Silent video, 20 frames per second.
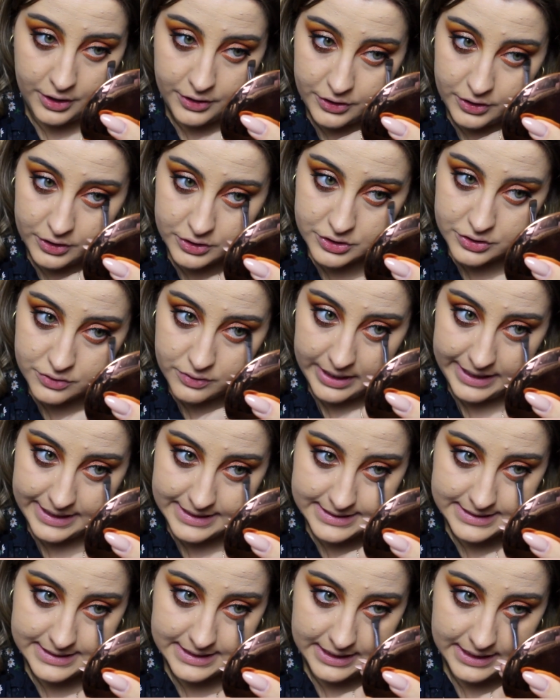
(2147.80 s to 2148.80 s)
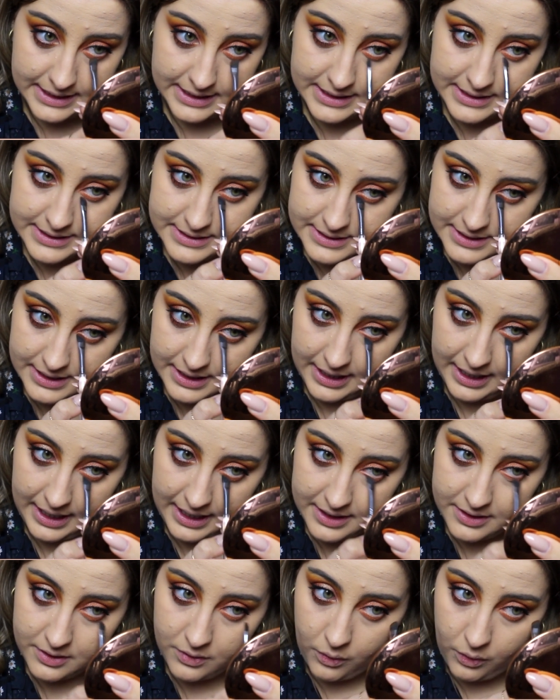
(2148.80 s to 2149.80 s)
the dresses
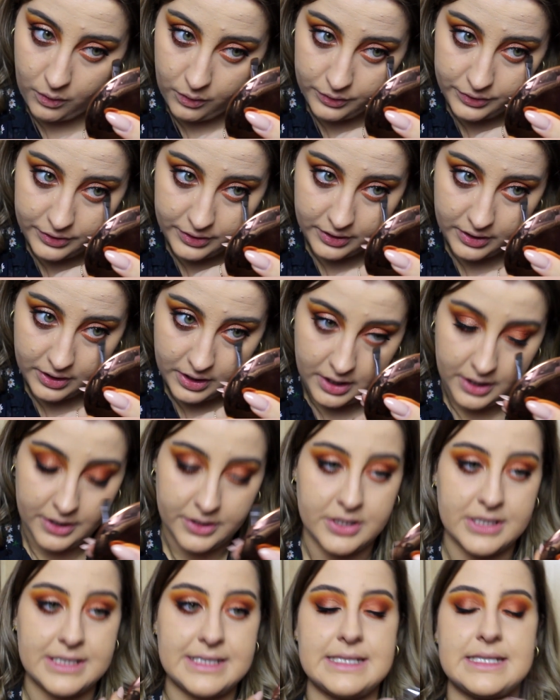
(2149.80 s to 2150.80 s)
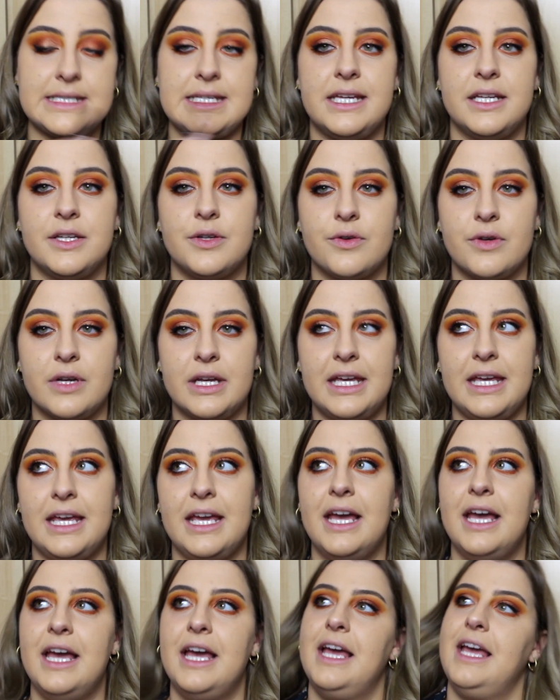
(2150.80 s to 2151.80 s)
and all the scenery.
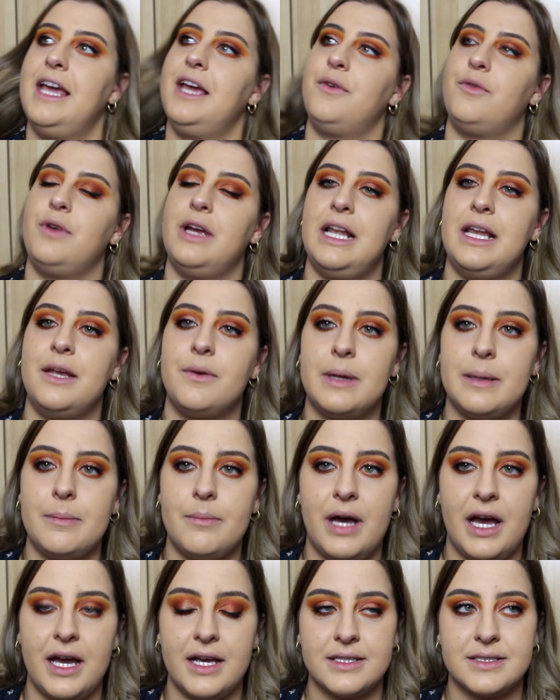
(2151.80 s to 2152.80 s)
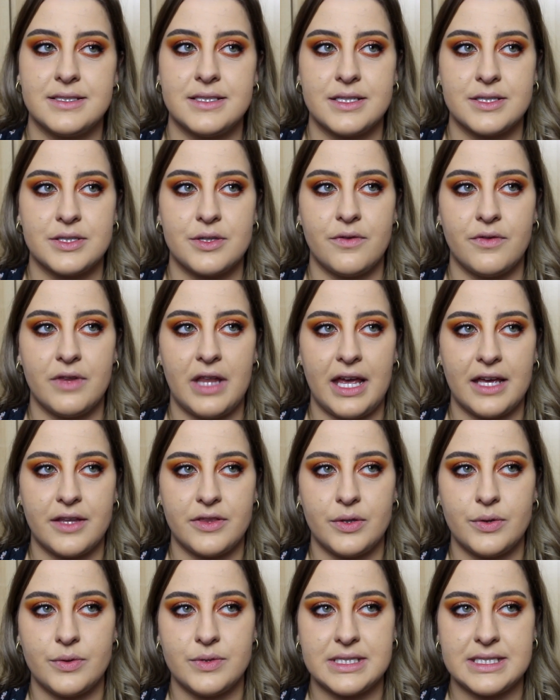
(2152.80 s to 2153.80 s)
It really reminds us of
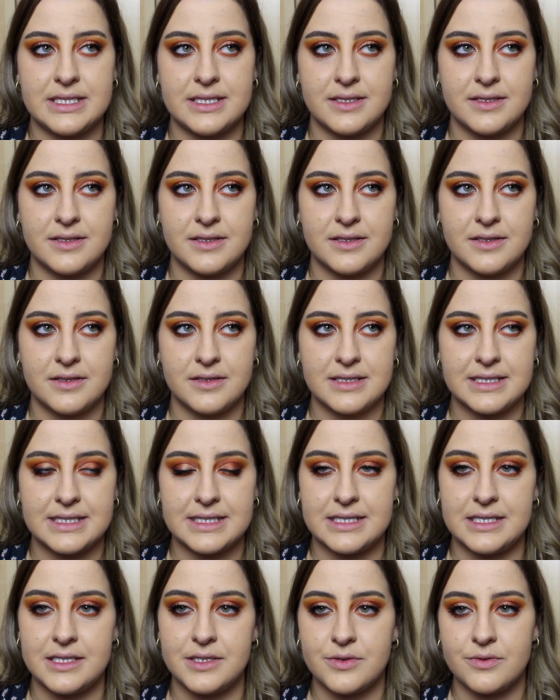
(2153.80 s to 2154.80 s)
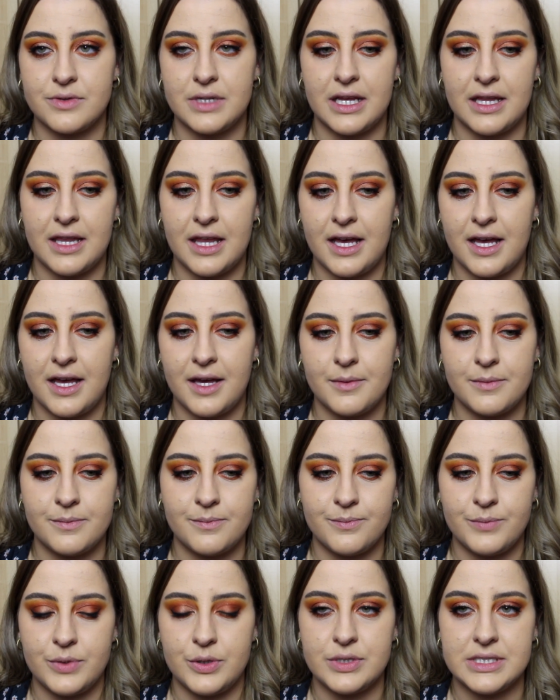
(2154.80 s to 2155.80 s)
those Cinderella,
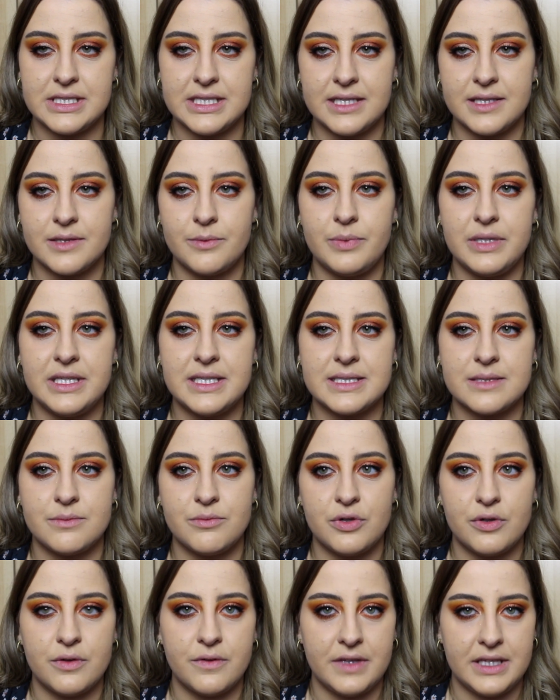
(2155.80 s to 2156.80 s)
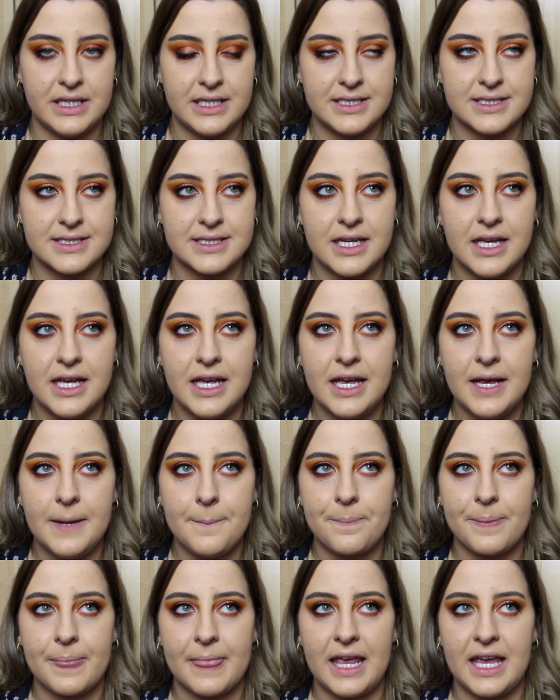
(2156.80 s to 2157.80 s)
Beauty and the Beast movies.
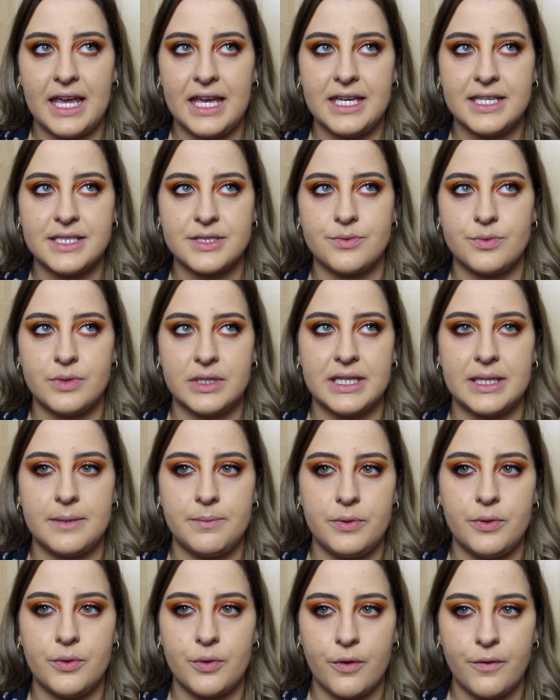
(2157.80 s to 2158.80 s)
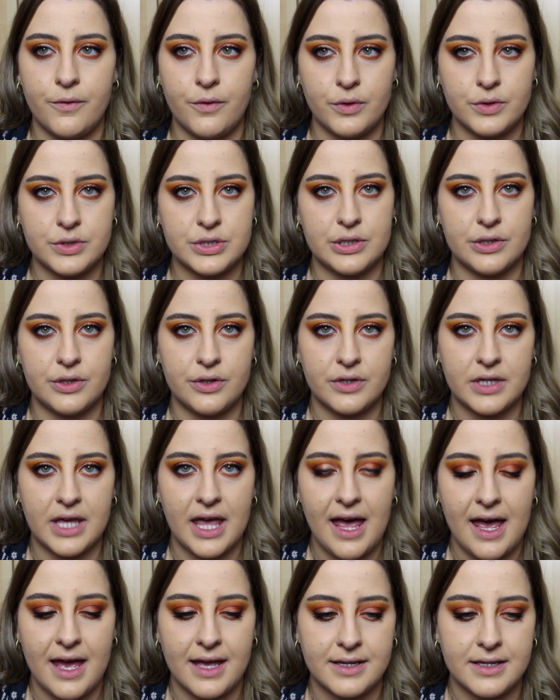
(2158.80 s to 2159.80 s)
It is really beautiful to look
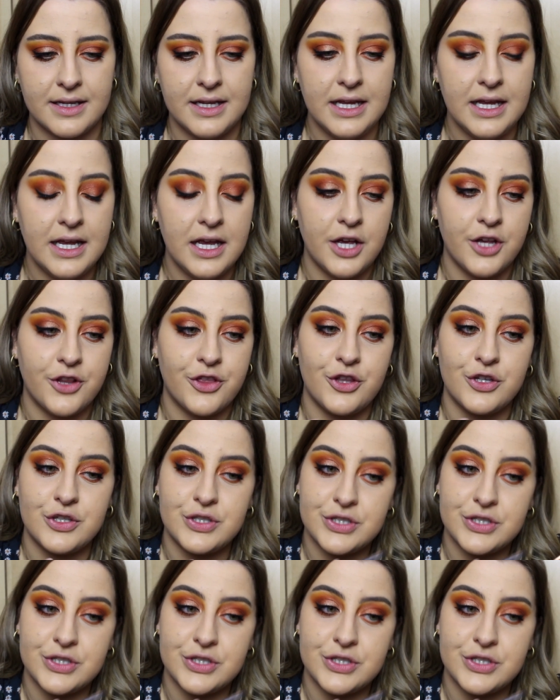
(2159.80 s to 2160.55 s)
at. The